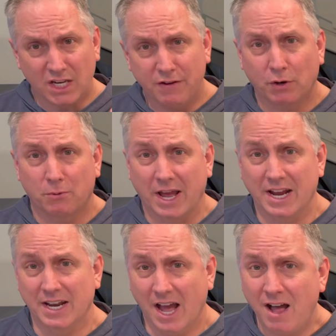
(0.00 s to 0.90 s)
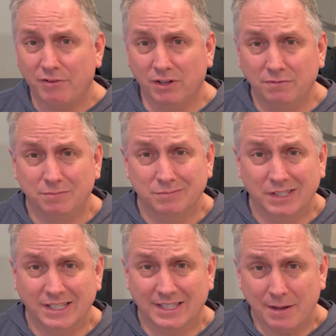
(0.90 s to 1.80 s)
If you're writing a novel,
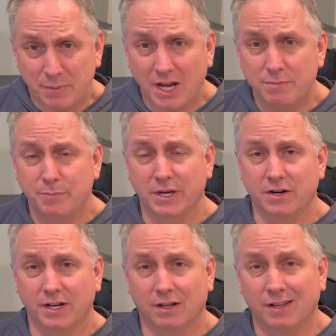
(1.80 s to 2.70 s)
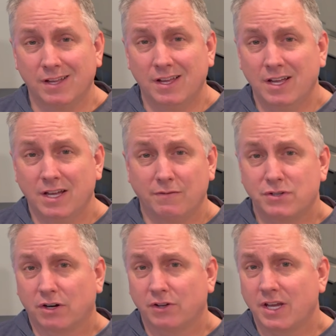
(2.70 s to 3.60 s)
that becomes a bigger deal. If you
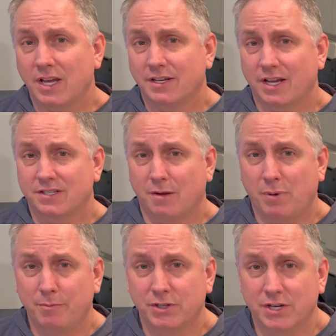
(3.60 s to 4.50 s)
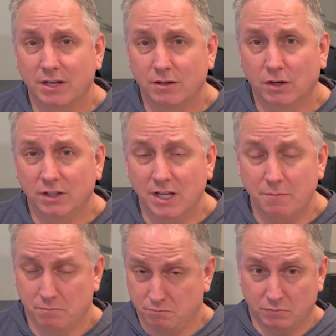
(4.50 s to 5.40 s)
start looking at desktop publishing, you're
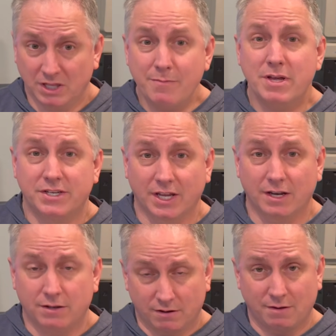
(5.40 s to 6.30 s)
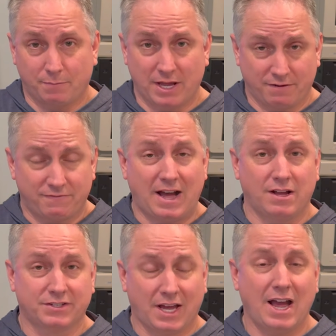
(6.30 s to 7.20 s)
limited. The
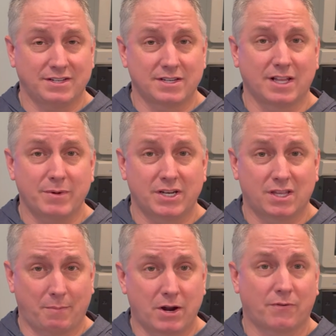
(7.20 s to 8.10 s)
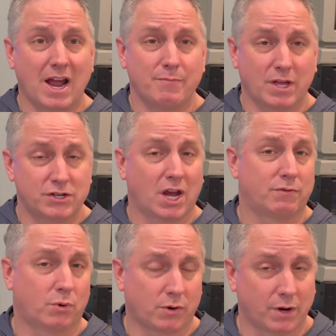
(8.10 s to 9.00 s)
file size is limited to the amount of RAM that you have
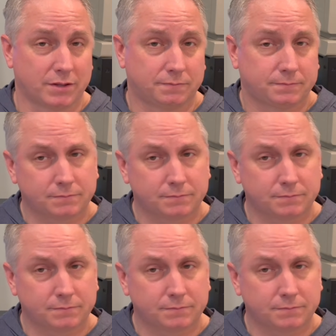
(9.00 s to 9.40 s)
to work with.